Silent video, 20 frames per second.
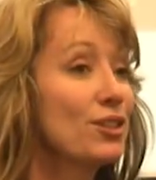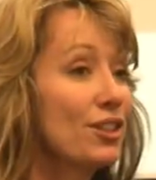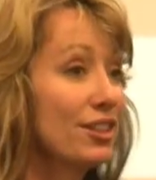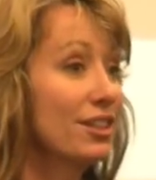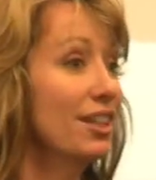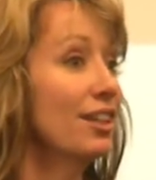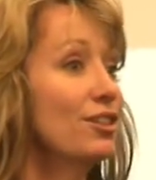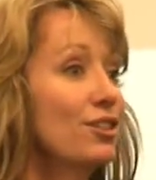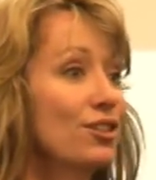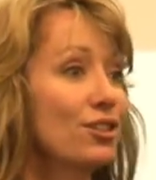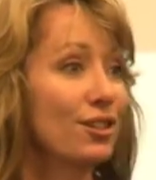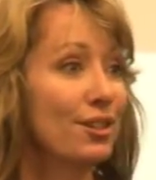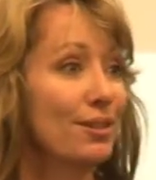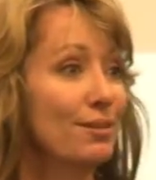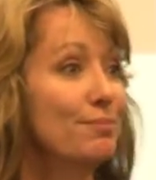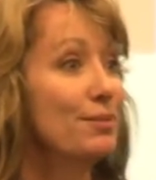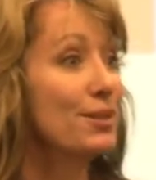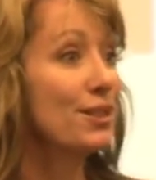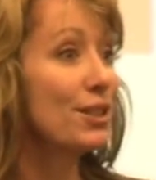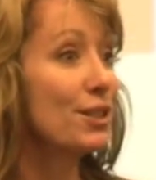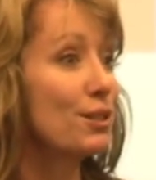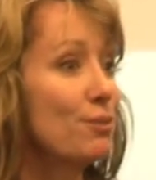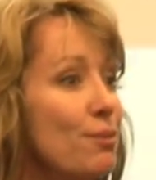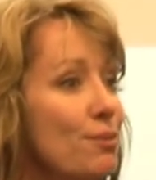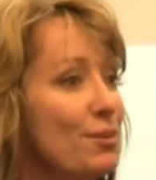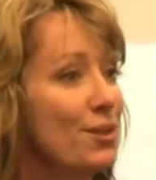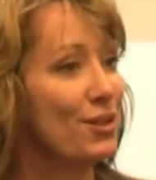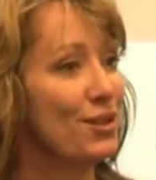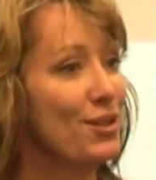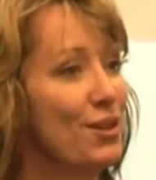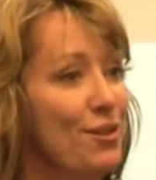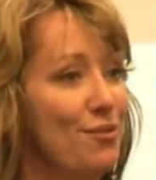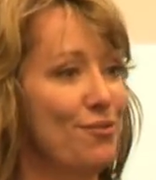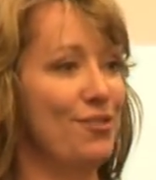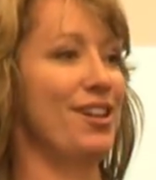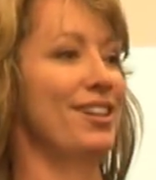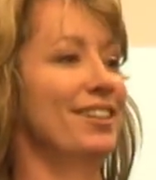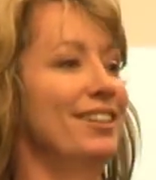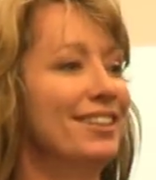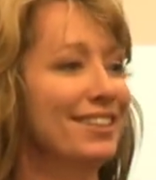also a Telstra Businesswoman of the Year
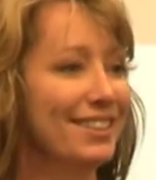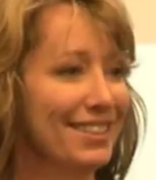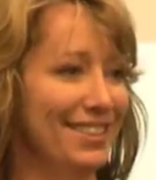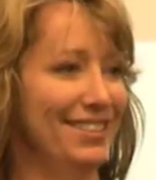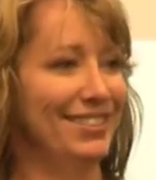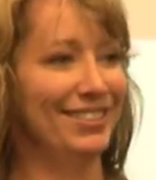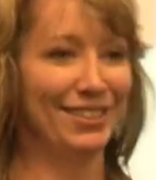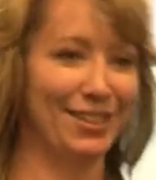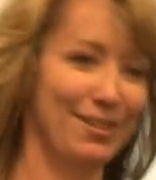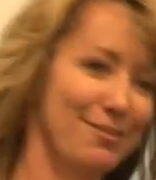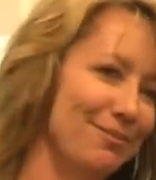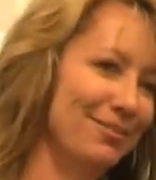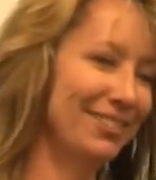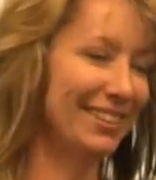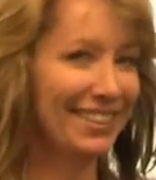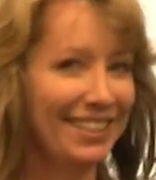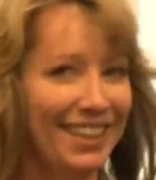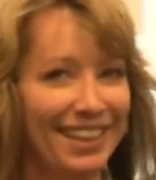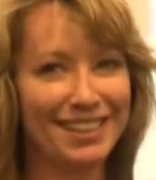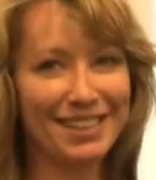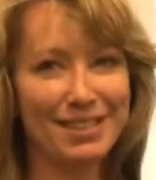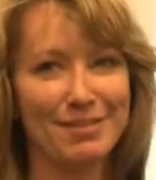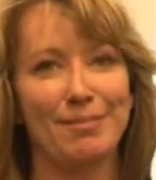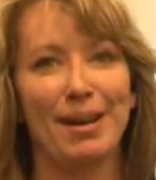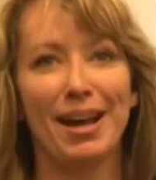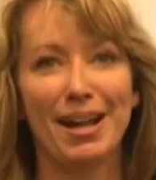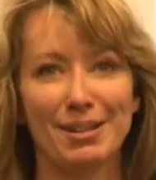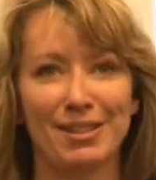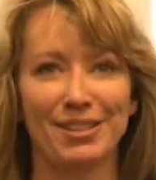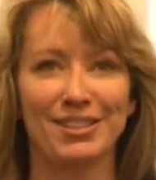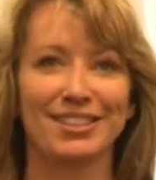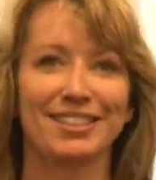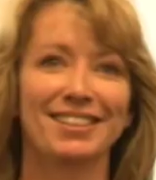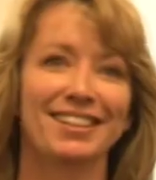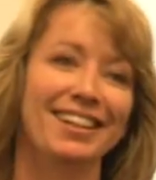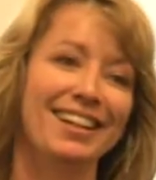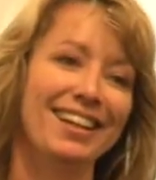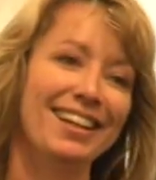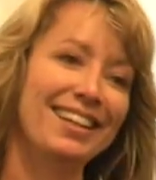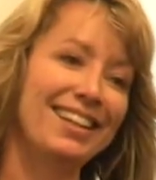finalist, which I'm excited about,
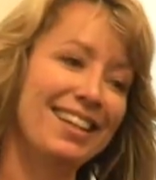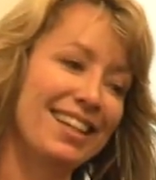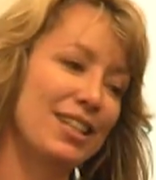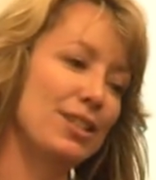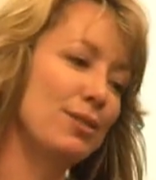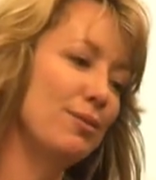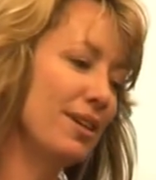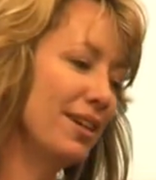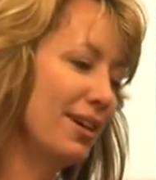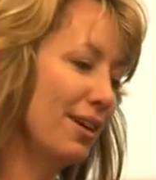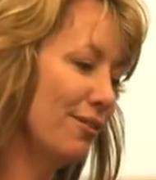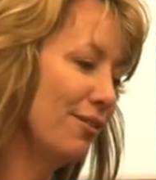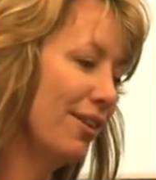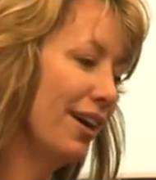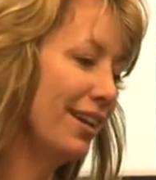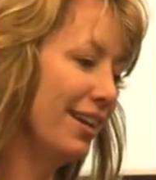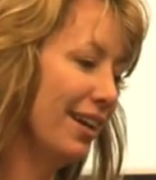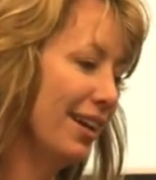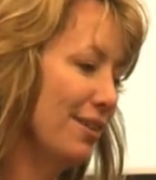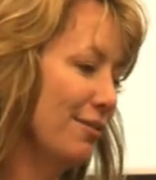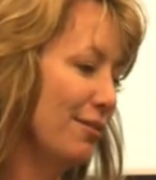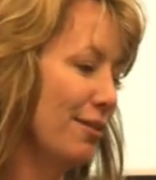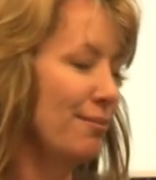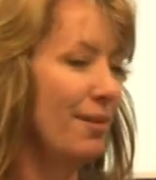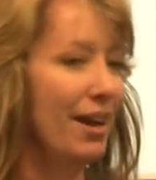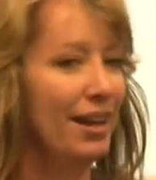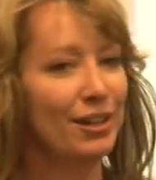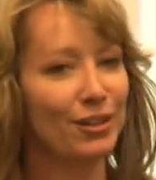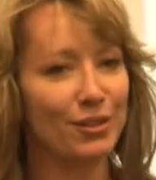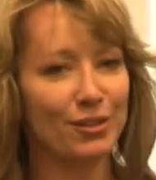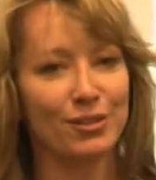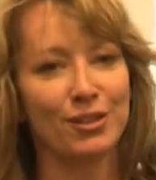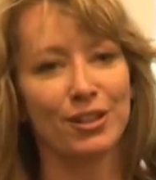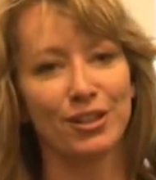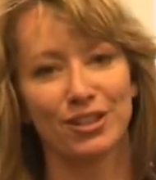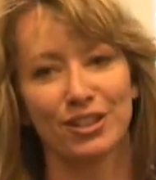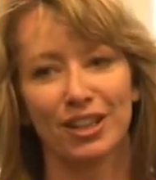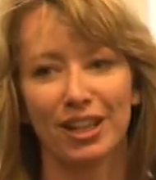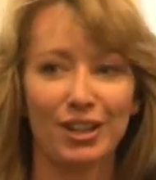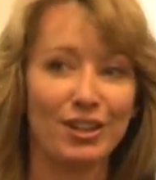because next week I'll find out if I made it or
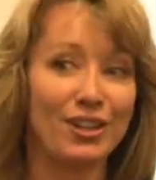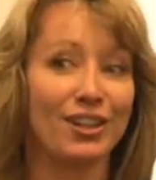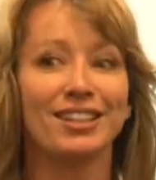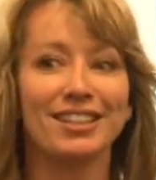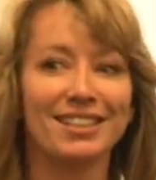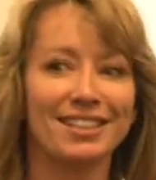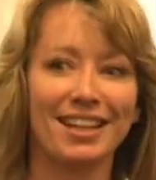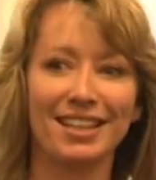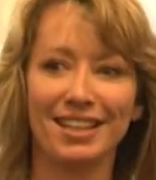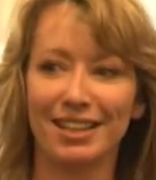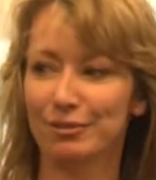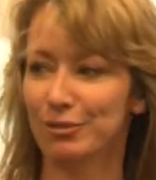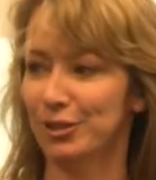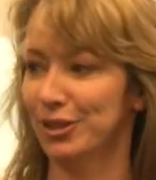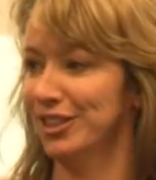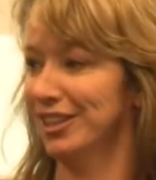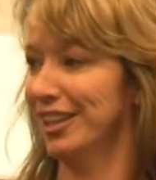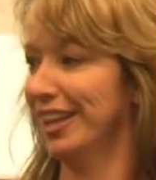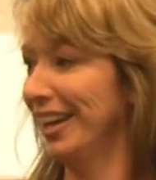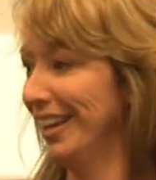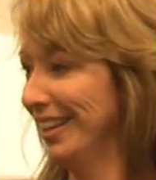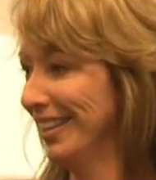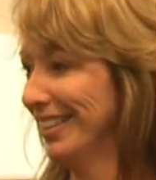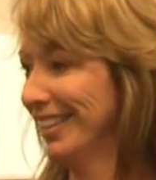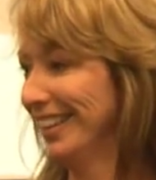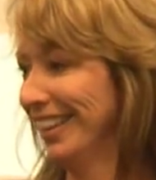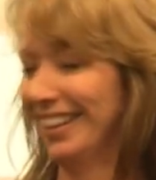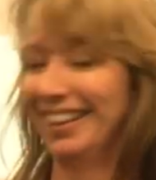not. So I can only say that for today.